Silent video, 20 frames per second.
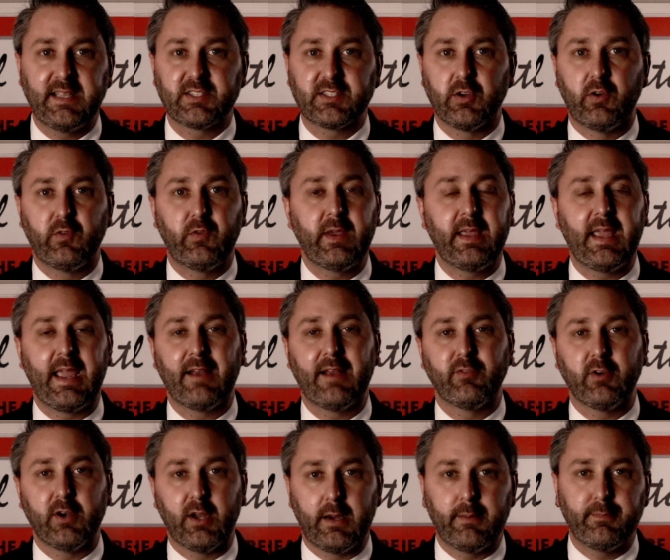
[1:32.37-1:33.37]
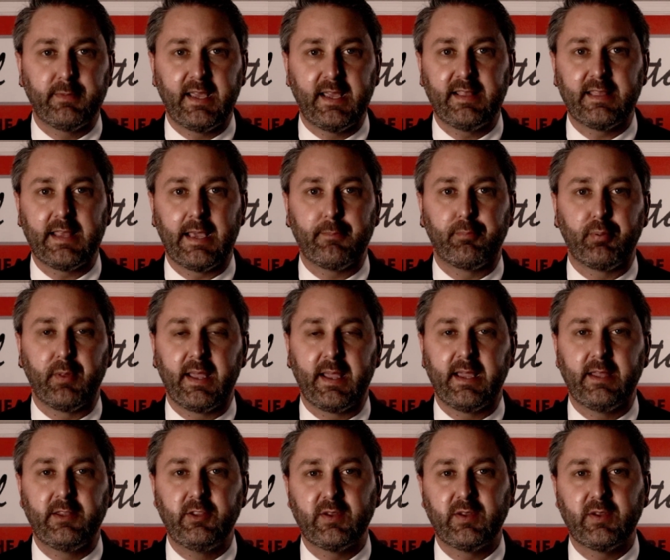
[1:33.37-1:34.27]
So if we ever update that plan,